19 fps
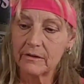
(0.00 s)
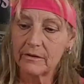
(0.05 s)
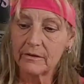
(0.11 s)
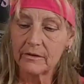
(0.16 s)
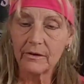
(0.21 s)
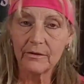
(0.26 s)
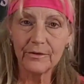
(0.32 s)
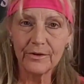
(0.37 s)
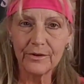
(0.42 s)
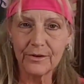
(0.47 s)
you
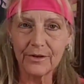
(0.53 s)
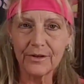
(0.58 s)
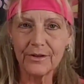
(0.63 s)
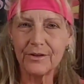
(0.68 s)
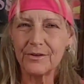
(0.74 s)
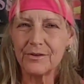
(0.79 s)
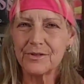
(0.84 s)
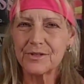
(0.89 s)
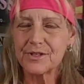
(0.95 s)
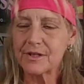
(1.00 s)
know, you get
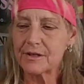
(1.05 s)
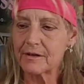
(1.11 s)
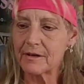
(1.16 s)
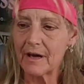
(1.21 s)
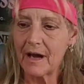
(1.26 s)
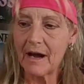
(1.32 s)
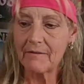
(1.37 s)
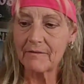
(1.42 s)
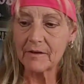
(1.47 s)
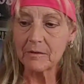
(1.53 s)
used to
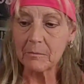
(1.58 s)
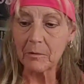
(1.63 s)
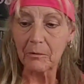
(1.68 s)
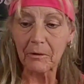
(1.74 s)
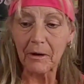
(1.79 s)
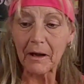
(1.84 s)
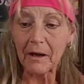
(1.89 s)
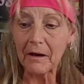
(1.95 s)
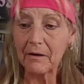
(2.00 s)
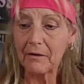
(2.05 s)
having them
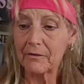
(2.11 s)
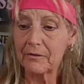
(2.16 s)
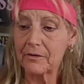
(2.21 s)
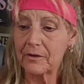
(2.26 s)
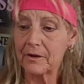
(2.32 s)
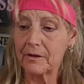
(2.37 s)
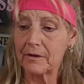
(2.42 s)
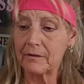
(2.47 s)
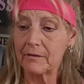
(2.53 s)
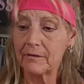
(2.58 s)
around
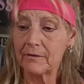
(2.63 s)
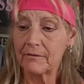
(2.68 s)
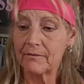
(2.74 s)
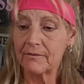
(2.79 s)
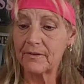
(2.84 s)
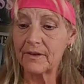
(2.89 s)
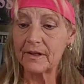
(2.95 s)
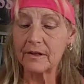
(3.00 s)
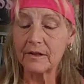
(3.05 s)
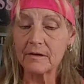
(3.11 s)
and
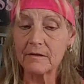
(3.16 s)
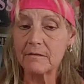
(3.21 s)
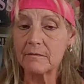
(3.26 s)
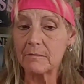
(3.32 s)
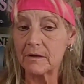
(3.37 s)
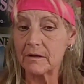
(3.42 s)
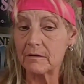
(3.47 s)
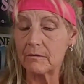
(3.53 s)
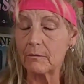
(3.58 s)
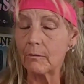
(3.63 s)
feeding
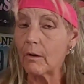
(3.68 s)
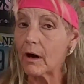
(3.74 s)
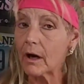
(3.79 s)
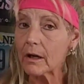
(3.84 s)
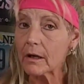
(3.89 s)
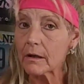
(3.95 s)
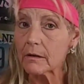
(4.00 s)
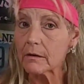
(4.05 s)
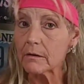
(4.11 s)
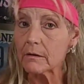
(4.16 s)
them and
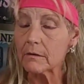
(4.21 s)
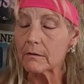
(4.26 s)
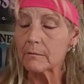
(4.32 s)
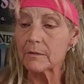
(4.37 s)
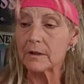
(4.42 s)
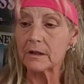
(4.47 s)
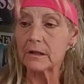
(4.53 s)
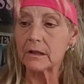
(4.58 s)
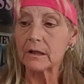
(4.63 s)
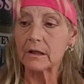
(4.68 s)
walking
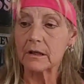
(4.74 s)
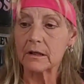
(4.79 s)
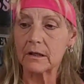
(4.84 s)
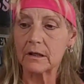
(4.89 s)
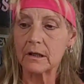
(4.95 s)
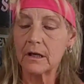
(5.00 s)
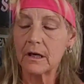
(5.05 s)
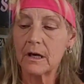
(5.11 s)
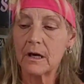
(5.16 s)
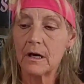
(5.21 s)
them, and then
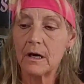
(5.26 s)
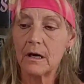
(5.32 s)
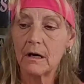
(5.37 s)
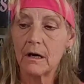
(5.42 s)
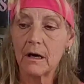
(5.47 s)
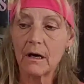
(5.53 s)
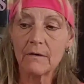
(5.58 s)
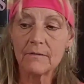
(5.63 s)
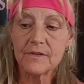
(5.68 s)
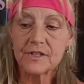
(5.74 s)

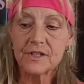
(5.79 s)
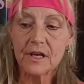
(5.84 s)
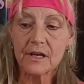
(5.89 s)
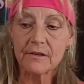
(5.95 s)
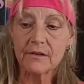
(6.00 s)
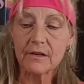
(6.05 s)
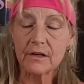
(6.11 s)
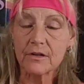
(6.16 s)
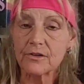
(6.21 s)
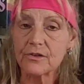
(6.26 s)
all of a
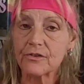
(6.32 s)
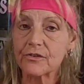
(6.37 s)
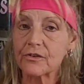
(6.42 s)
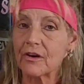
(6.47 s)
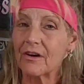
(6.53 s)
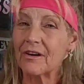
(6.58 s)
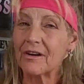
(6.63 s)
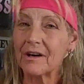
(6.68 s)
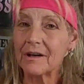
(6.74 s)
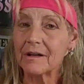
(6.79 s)
sudden they're just
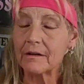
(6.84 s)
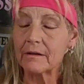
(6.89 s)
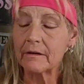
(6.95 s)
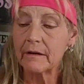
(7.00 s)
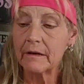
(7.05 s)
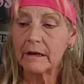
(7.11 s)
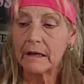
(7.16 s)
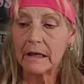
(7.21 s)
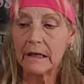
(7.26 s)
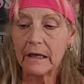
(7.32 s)
gone.
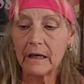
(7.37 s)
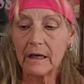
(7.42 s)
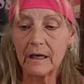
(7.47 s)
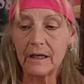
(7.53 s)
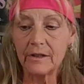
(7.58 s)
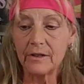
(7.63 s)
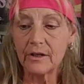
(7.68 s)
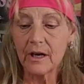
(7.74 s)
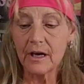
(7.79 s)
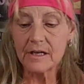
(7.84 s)

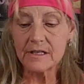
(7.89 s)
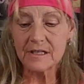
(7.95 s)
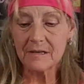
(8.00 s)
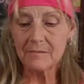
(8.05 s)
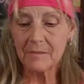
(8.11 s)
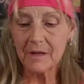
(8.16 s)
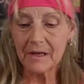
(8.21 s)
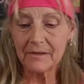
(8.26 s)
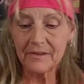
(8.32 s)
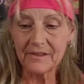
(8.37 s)
And you guys,
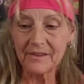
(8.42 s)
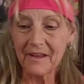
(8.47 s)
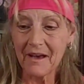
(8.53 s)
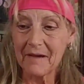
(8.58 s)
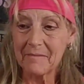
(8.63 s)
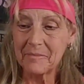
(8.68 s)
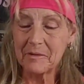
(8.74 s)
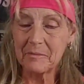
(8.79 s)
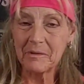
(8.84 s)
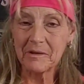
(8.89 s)
I'm not the
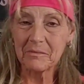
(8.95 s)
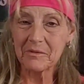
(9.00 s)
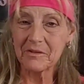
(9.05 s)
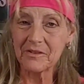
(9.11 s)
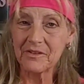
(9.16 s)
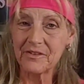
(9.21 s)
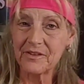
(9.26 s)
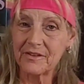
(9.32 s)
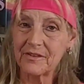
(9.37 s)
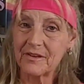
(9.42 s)
type to be able
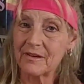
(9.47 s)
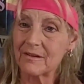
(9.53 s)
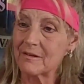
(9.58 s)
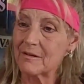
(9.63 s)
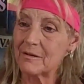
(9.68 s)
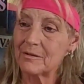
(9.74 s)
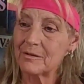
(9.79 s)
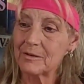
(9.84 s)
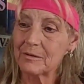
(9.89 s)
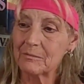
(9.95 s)
to sit there and
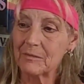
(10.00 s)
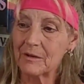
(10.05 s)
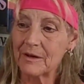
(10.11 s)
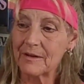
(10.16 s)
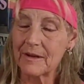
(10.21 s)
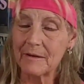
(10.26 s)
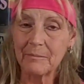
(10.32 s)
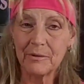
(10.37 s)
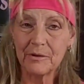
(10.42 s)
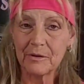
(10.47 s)
hold them
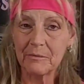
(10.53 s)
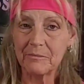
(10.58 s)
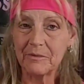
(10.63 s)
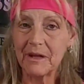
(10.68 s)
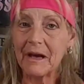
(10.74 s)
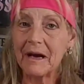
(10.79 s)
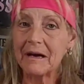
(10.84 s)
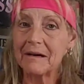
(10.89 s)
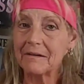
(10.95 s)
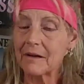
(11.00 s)
when they put them
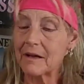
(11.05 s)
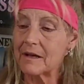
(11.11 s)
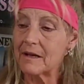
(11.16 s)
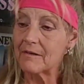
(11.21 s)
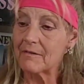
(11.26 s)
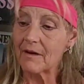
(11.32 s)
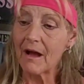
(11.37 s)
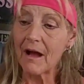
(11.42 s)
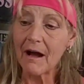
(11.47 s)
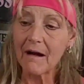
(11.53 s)
down. I
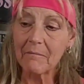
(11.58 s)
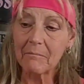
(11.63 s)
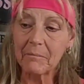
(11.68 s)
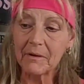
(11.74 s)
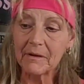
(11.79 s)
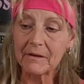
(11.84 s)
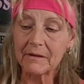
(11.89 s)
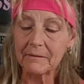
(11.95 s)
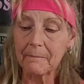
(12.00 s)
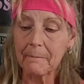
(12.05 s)
never have
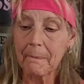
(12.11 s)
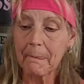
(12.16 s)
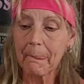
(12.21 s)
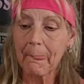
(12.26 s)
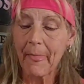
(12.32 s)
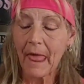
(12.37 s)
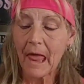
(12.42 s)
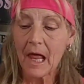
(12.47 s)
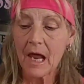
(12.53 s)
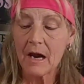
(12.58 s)
been.
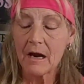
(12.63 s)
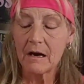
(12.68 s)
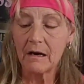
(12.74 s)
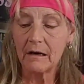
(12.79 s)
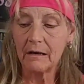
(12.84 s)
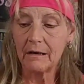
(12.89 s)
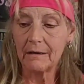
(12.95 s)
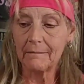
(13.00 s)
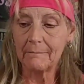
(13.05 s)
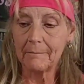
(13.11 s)

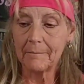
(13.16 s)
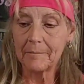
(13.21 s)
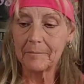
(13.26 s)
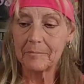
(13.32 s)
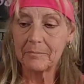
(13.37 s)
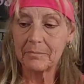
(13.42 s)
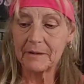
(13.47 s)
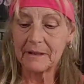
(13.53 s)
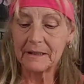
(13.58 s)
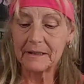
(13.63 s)
Um,
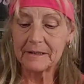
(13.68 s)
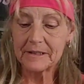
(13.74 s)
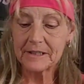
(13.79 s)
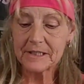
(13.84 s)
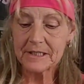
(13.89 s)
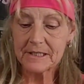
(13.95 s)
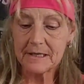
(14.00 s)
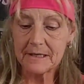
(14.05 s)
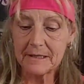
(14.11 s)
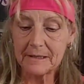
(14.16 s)

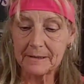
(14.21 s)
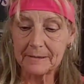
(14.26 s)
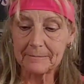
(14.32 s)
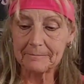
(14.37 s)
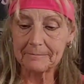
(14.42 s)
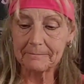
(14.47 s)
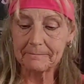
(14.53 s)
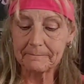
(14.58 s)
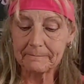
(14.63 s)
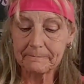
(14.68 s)
but,
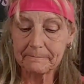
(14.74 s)
um,